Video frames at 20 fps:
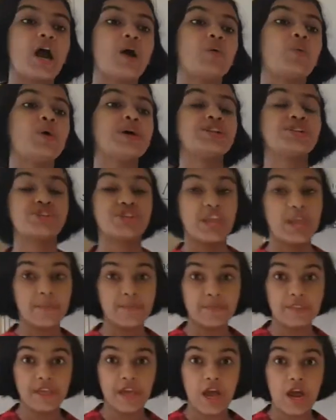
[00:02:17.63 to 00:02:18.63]
What
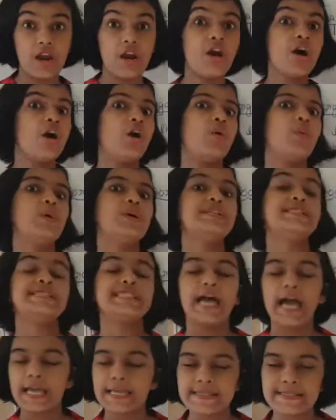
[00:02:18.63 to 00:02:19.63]
shape they are, what
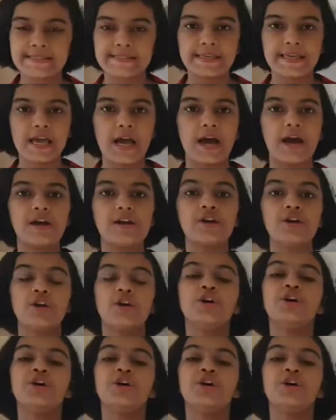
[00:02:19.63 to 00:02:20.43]
size they are.